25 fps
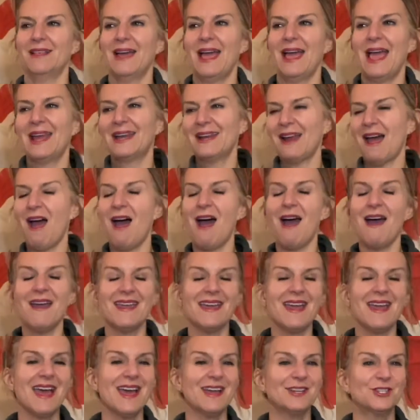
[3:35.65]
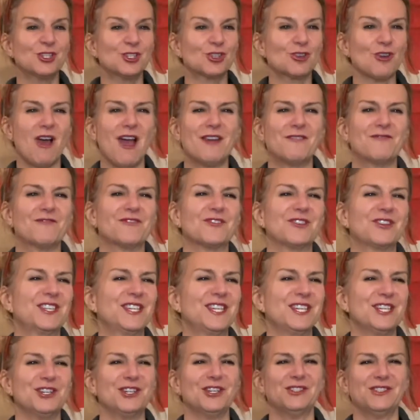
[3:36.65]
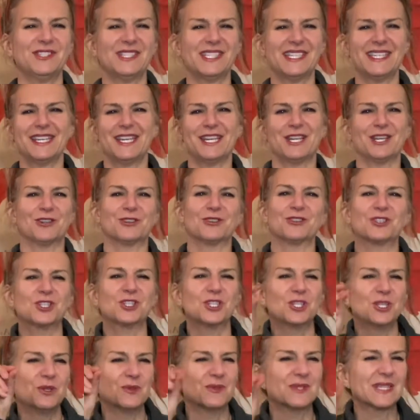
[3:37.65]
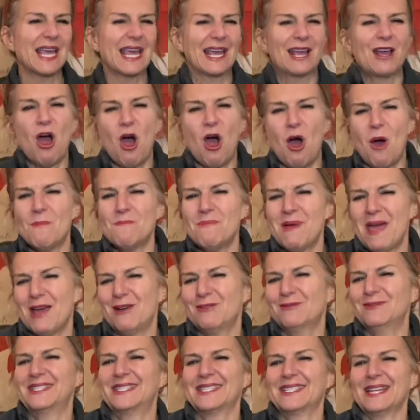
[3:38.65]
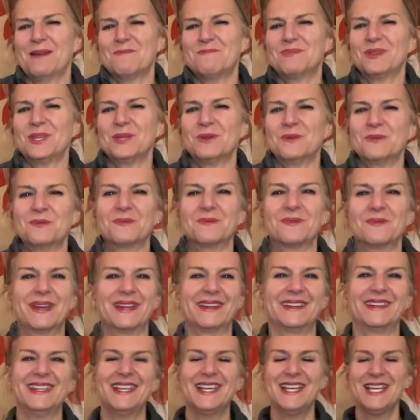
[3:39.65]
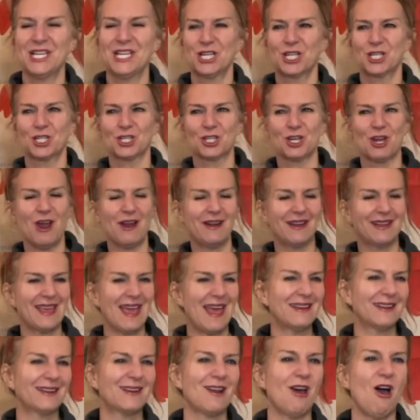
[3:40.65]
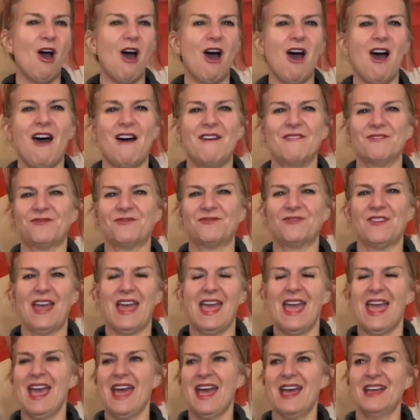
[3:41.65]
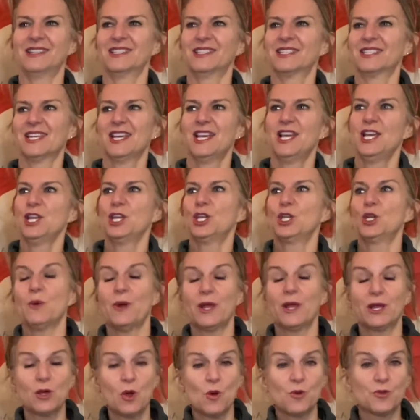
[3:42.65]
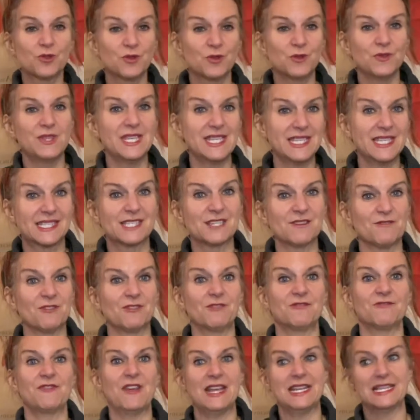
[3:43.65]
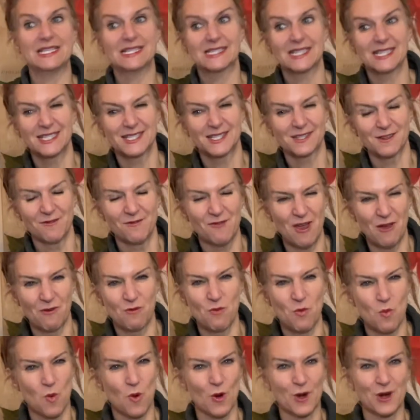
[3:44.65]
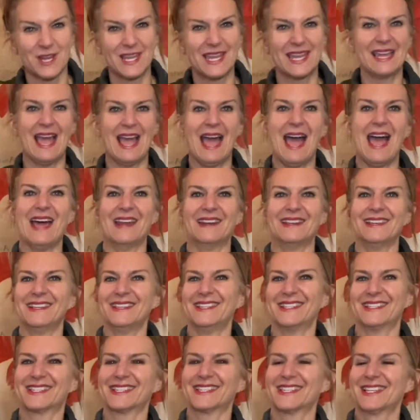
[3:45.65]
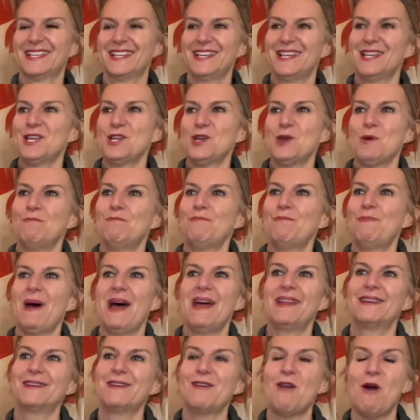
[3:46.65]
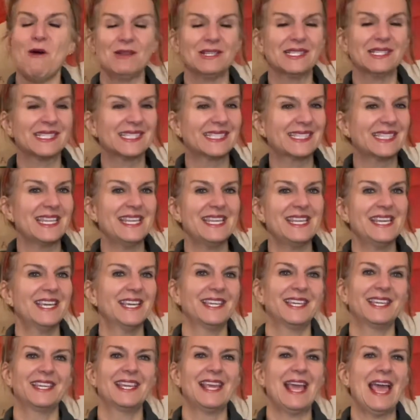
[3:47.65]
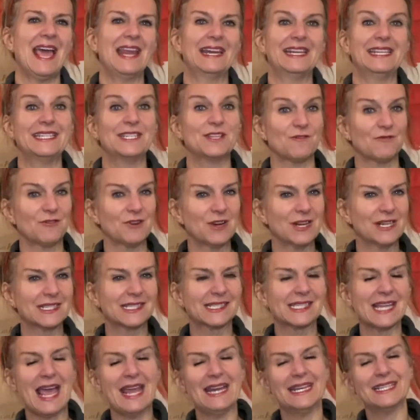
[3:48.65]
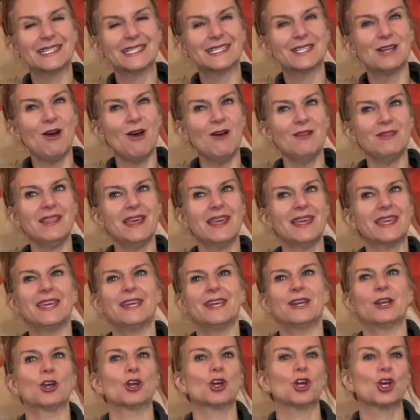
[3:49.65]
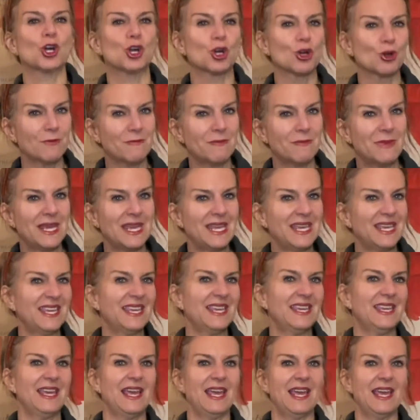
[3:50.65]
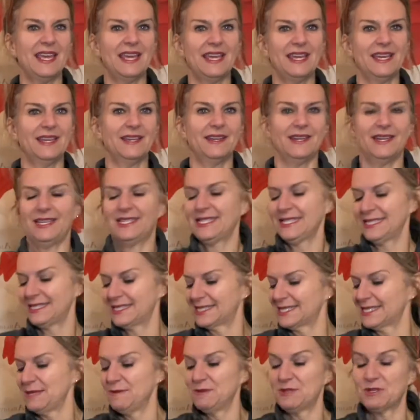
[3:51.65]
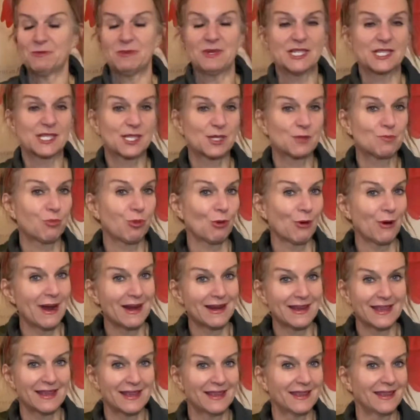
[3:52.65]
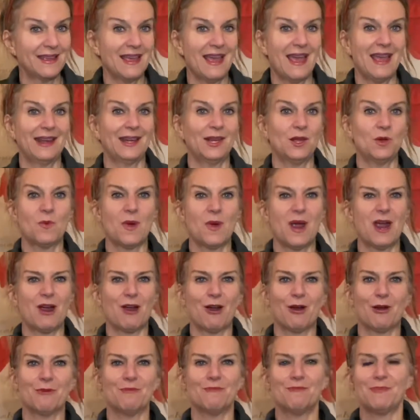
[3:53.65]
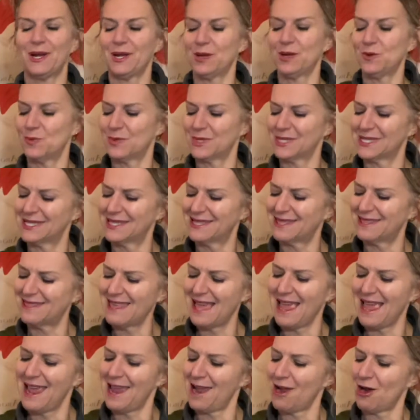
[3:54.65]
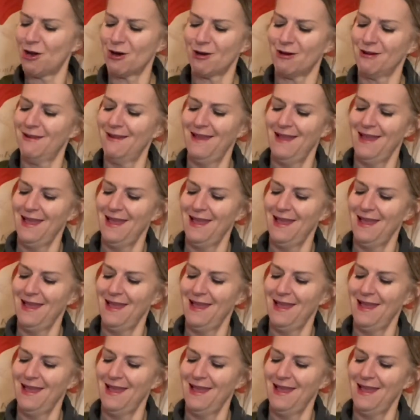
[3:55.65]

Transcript: And I had tried for years and years to use like Compound W and try to get it off. And, you know, I go through these different phases of working at it, but not seeing any difference. And it's not like it hurt me. It didn't seem to be spreading anywhere, but it was there.